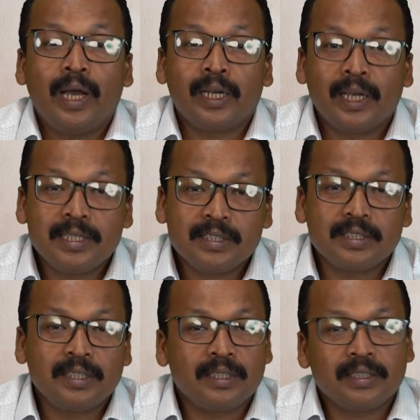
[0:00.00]

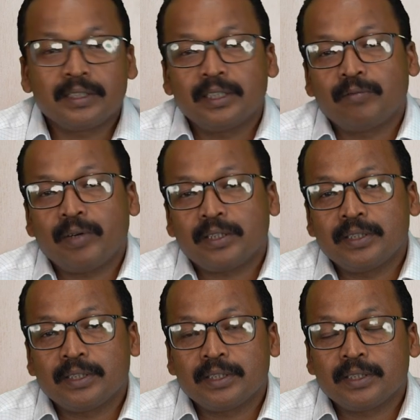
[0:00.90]
enhance their teaching
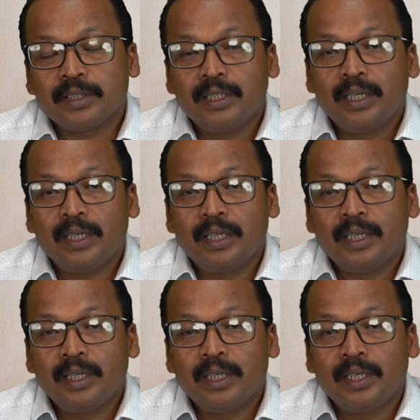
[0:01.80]
practices,